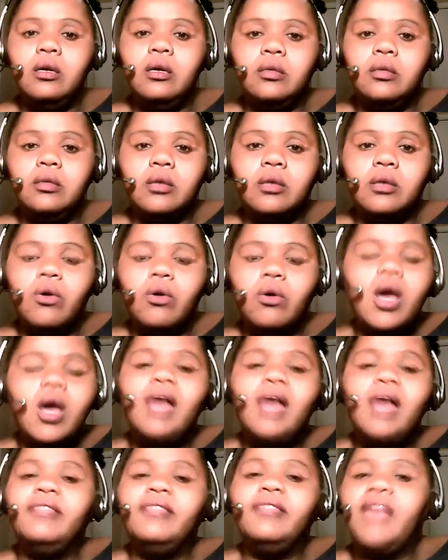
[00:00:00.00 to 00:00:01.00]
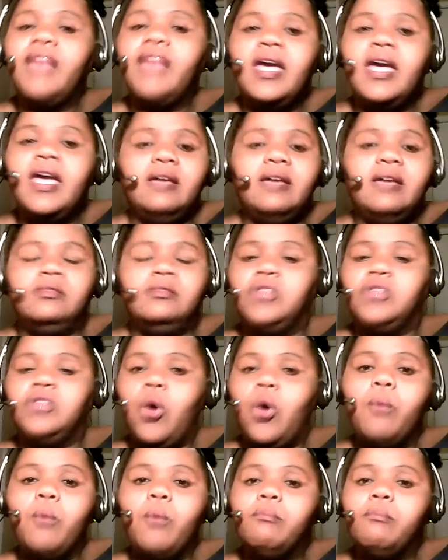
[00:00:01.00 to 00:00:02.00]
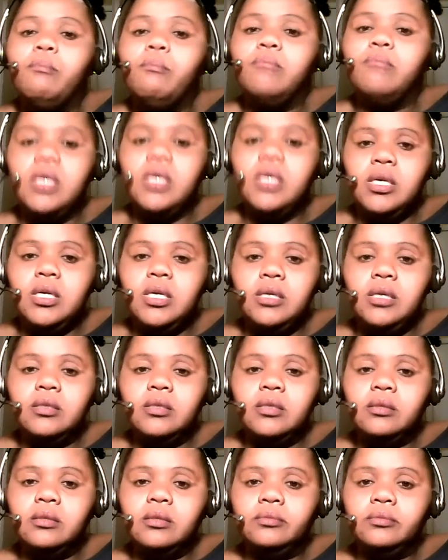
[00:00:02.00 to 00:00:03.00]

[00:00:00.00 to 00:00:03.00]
you know that don't mean